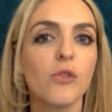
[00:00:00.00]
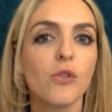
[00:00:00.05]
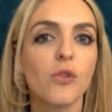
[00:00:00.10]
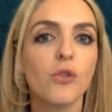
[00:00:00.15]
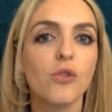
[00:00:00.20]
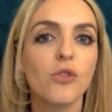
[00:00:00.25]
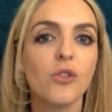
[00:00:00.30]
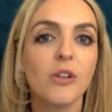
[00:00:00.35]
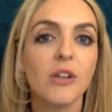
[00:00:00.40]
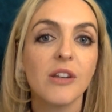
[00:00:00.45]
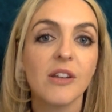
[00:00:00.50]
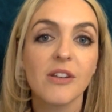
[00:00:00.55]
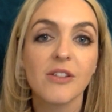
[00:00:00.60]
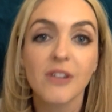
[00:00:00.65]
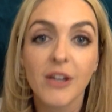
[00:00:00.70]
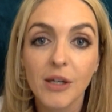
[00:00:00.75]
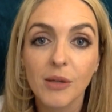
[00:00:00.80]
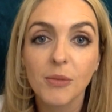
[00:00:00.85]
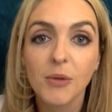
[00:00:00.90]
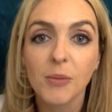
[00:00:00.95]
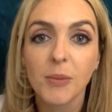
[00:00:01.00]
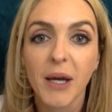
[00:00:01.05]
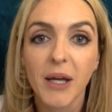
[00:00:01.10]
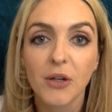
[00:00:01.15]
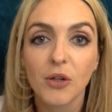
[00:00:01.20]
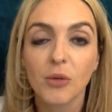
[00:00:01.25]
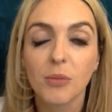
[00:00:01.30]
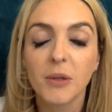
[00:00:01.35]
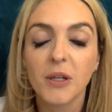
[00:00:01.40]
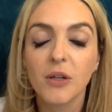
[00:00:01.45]
surgeon in a timely
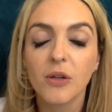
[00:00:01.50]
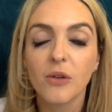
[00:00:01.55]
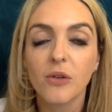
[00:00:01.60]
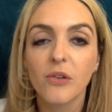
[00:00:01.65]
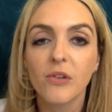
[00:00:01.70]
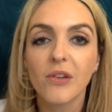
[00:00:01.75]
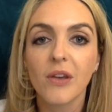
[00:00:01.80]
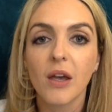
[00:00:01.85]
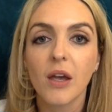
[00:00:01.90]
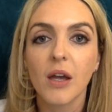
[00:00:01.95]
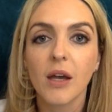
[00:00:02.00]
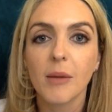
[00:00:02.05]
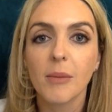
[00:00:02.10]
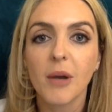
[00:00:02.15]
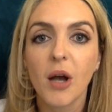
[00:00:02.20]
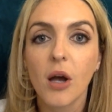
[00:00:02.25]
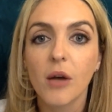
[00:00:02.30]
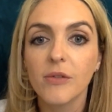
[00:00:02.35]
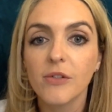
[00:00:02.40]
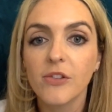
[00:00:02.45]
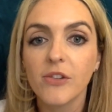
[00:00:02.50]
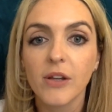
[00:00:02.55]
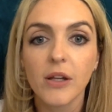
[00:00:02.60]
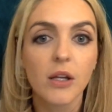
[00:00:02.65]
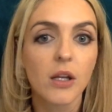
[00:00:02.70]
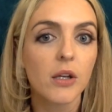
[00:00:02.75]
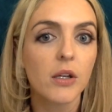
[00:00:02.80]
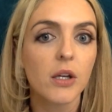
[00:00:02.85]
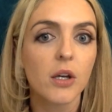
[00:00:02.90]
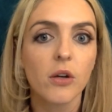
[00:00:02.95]
manner, because obviously a
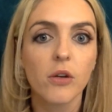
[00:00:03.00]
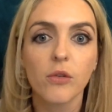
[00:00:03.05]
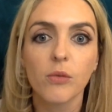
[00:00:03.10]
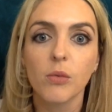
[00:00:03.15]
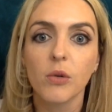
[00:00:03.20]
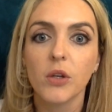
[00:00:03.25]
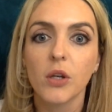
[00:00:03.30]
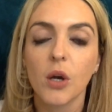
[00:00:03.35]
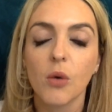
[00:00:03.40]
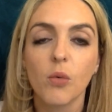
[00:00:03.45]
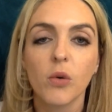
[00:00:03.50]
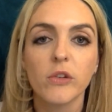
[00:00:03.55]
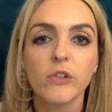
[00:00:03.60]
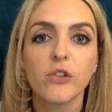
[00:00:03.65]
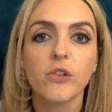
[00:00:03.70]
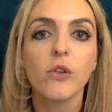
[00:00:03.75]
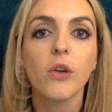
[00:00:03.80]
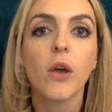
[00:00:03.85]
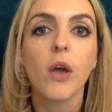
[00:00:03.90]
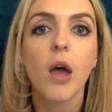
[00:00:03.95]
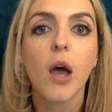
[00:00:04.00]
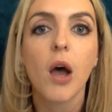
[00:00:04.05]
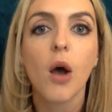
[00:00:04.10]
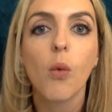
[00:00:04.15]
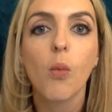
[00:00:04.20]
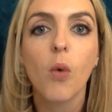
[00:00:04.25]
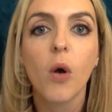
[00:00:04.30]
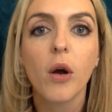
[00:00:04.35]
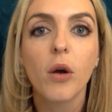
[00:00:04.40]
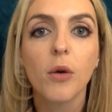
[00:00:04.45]
lot of girls will not want to
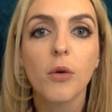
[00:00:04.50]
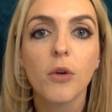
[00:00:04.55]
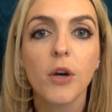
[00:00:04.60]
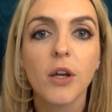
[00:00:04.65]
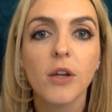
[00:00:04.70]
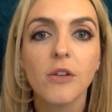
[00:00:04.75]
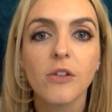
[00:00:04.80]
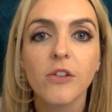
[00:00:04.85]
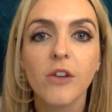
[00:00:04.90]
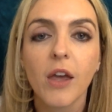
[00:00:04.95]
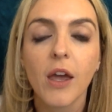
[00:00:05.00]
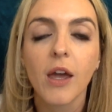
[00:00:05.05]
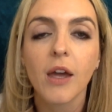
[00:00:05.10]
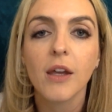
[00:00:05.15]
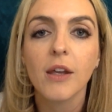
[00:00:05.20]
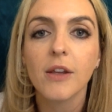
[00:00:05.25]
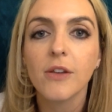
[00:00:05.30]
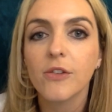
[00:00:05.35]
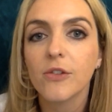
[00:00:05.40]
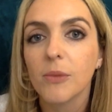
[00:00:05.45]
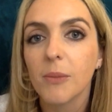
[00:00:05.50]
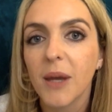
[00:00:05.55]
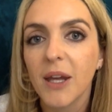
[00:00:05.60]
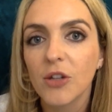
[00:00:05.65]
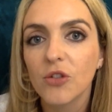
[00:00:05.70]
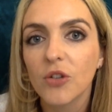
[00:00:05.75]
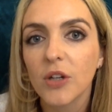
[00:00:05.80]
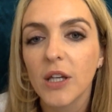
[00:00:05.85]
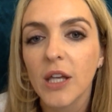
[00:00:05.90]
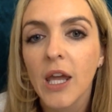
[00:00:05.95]
walk around
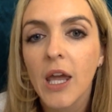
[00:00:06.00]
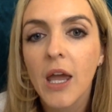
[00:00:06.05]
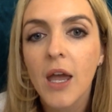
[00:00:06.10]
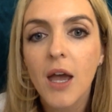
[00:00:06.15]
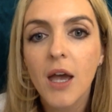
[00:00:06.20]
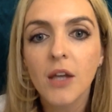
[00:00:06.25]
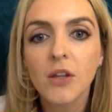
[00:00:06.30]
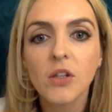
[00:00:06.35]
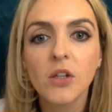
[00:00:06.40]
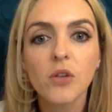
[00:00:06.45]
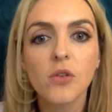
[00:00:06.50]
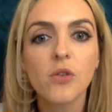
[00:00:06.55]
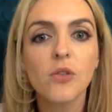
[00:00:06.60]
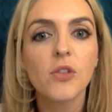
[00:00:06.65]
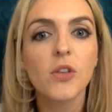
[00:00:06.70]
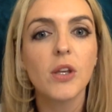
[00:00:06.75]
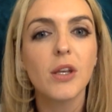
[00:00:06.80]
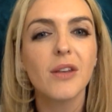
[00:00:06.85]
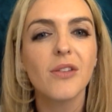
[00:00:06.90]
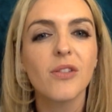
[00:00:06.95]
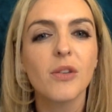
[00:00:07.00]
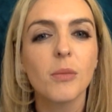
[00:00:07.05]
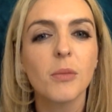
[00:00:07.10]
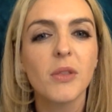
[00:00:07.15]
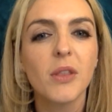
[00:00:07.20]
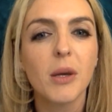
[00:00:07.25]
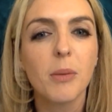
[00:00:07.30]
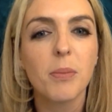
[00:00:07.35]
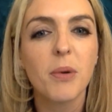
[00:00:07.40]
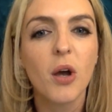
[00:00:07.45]
asymmetric. And the other thing is some
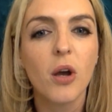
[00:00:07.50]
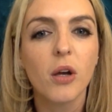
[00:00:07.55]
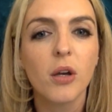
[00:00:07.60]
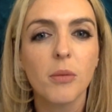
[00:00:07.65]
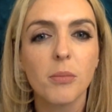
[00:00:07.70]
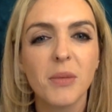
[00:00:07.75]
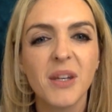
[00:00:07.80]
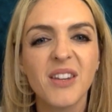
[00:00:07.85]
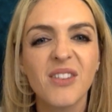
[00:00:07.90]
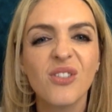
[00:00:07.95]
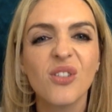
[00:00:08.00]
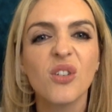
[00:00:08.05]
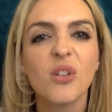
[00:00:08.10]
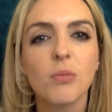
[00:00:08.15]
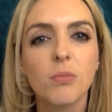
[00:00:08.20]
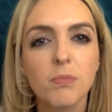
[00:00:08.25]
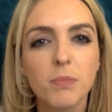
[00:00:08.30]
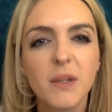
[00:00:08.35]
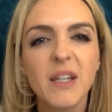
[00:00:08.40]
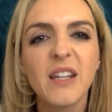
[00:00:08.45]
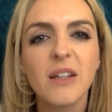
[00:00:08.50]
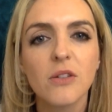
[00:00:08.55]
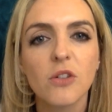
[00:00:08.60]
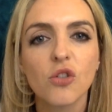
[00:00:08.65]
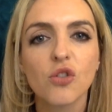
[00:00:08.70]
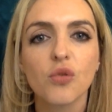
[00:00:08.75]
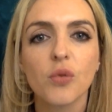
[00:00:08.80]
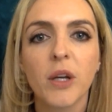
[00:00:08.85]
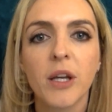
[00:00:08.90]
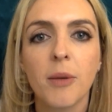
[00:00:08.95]
of that pocket may sort of begin to
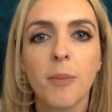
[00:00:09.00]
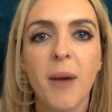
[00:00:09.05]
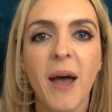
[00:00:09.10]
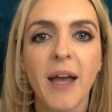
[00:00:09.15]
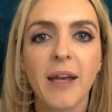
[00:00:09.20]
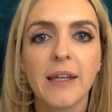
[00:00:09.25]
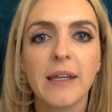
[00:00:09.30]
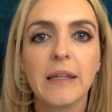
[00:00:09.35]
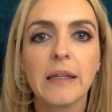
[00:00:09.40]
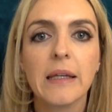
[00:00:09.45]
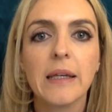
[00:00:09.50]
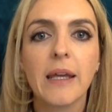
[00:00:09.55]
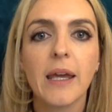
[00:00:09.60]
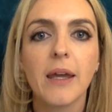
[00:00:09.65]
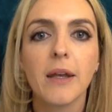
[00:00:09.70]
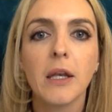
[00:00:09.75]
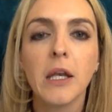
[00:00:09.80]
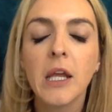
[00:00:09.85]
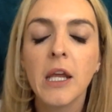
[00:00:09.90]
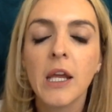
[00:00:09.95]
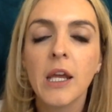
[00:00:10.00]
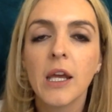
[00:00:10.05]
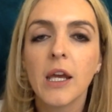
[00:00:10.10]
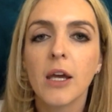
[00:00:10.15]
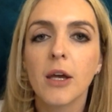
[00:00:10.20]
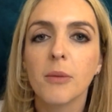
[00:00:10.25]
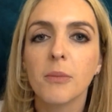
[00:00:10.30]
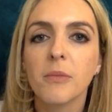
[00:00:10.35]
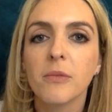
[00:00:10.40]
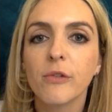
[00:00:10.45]
shrink back in again.
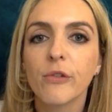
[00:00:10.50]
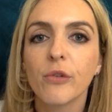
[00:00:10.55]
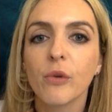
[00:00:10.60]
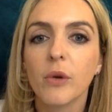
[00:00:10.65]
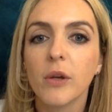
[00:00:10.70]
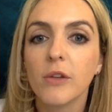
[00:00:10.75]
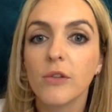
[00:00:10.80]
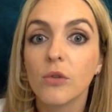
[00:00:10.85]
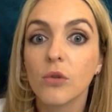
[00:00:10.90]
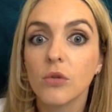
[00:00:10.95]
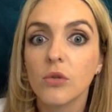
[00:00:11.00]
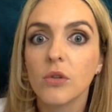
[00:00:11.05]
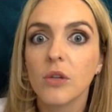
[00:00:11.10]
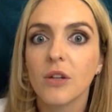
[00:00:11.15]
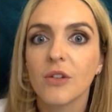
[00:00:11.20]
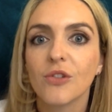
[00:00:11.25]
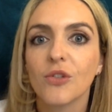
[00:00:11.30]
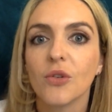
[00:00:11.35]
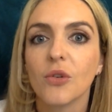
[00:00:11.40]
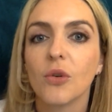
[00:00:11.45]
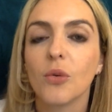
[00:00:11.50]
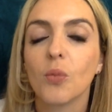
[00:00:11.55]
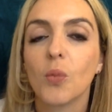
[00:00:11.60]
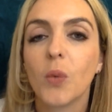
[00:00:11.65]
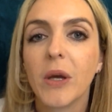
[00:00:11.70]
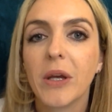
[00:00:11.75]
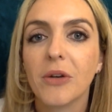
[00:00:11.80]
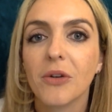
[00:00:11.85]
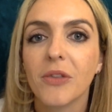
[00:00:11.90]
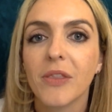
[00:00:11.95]
So it's good not to
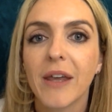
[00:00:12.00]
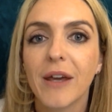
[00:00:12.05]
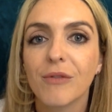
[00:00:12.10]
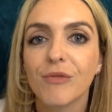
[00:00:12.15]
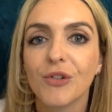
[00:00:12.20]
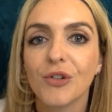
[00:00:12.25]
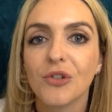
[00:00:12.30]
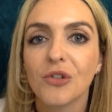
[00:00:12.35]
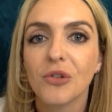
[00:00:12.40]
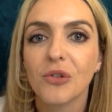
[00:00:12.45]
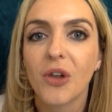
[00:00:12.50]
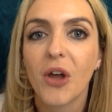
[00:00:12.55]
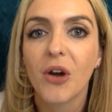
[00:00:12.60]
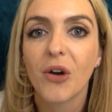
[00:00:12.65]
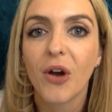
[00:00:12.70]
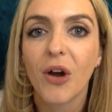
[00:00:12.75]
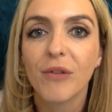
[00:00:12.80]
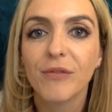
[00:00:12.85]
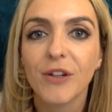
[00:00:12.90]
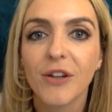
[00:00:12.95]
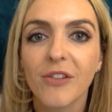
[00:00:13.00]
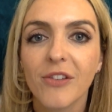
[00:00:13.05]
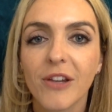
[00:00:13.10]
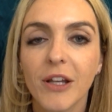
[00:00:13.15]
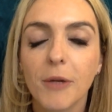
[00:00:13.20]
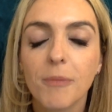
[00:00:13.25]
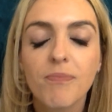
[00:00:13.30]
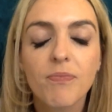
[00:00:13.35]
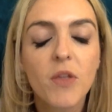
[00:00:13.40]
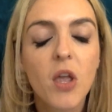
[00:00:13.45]
wait on that for too long,
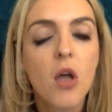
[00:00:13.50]
obviously.